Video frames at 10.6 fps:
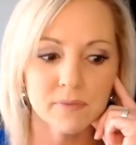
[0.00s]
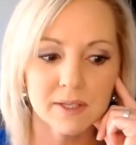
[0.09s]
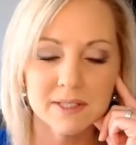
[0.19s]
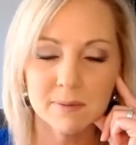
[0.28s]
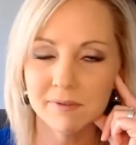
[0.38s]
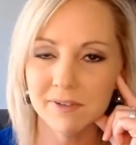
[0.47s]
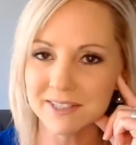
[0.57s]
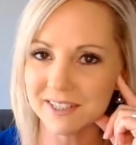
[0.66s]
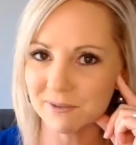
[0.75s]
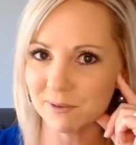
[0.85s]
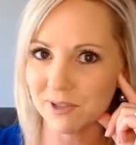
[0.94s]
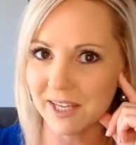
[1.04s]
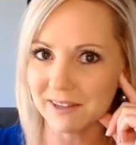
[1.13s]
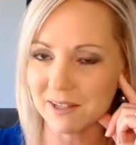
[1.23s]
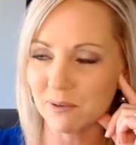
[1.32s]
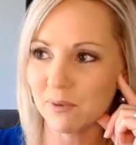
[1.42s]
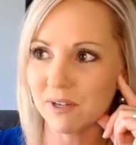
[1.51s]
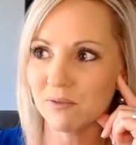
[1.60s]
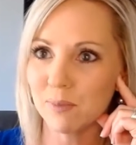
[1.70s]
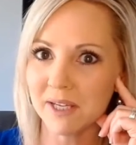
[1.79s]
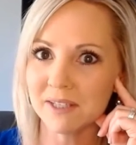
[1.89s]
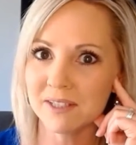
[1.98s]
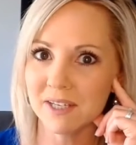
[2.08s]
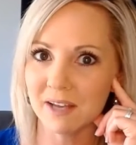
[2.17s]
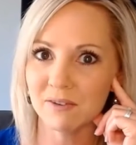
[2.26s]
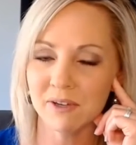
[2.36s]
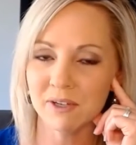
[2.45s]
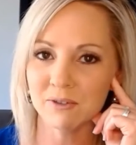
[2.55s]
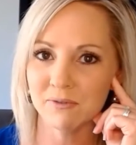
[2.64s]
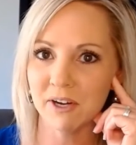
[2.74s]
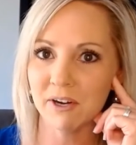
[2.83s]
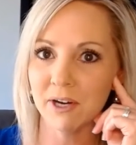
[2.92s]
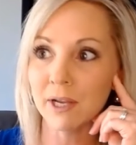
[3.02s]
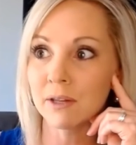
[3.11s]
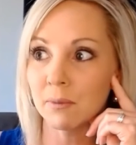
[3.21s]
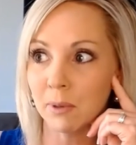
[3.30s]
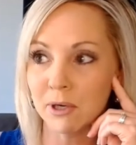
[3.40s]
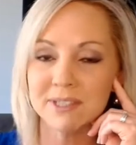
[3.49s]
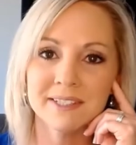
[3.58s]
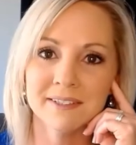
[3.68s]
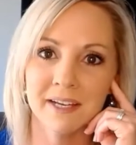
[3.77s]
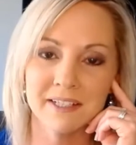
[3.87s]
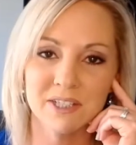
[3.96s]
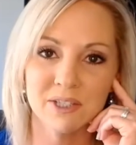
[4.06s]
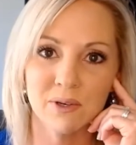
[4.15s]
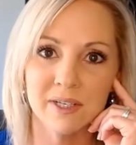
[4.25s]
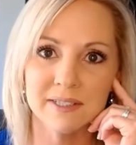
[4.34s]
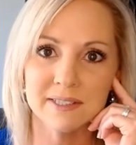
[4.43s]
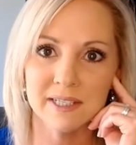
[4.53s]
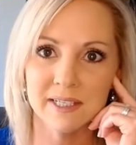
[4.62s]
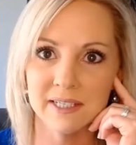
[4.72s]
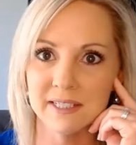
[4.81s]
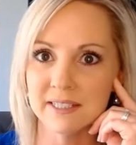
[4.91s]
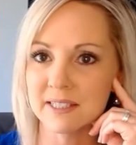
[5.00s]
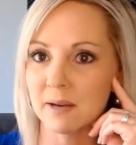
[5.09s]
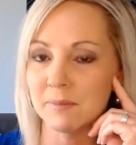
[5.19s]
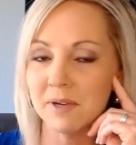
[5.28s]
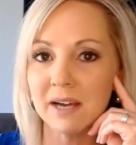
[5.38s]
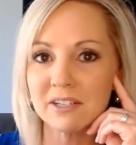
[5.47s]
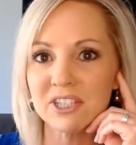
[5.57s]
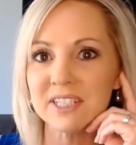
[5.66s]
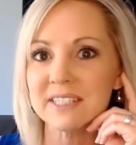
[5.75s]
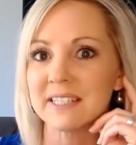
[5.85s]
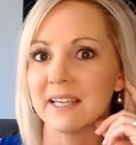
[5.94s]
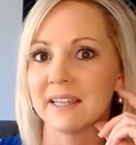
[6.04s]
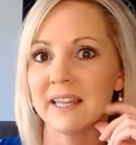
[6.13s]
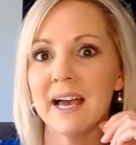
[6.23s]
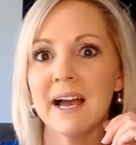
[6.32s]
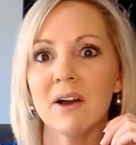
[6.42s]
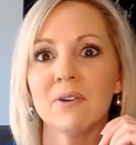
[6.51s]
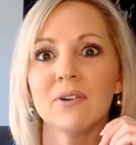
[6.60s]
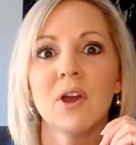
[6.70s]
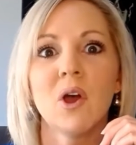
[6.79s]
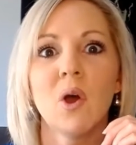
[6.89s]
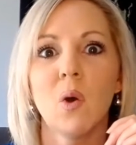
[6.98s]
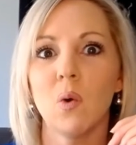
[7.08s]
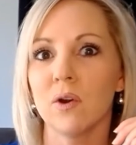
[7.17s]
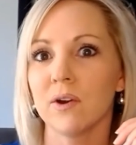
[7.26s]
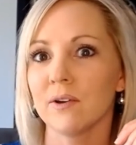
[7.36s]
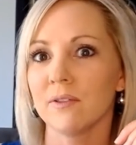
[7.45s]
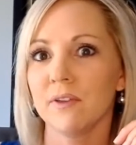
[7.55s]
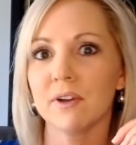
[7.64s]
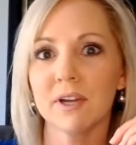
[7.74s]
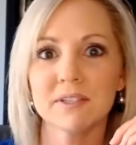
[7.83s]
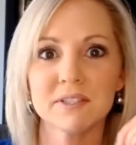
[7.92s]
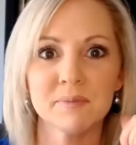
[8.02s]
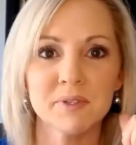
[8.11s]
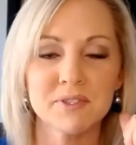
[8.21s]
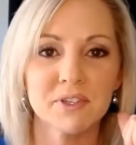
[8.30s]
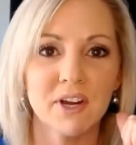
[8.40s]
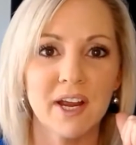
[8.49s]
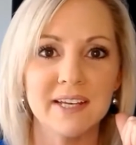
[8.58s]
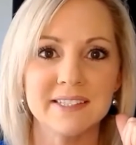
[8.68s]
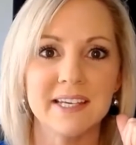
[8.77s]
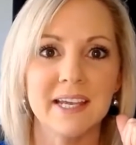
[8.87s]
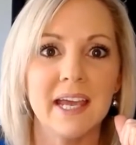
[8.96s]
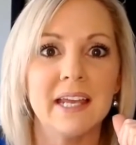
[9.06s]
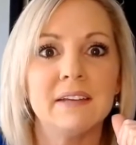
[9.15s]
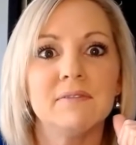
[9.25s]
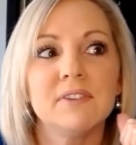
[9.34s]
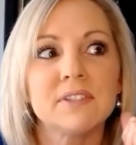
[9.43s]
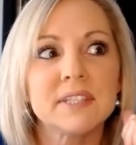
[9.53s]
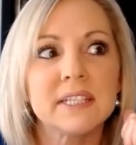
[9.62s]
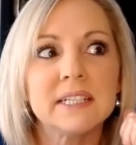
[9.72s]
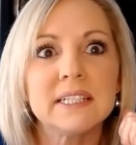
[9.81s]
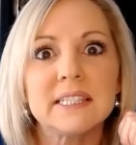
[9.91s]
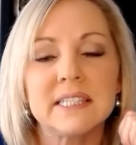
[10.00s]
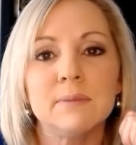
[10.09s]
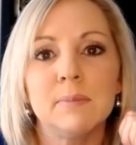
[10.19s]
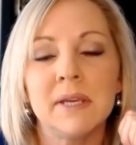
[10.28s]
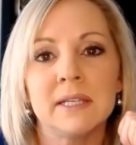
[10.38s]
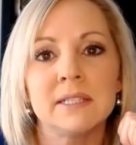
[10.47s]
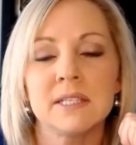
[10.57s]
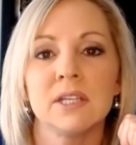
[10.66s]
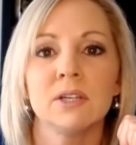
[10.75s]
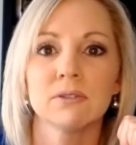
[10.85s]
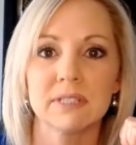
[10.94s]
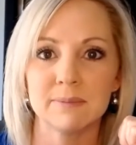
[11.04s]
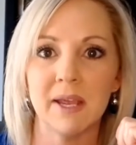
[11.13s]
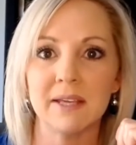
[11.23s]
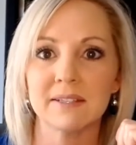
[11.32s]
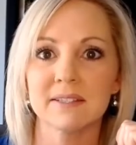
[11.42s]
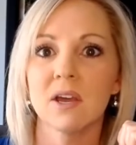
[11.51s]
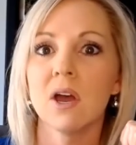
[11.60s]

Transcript: some of us can relate that we have been at a vendor fair and the person next to us is obnoxious and loud, or their customers are crazy, and it feels like it's seeping into your space.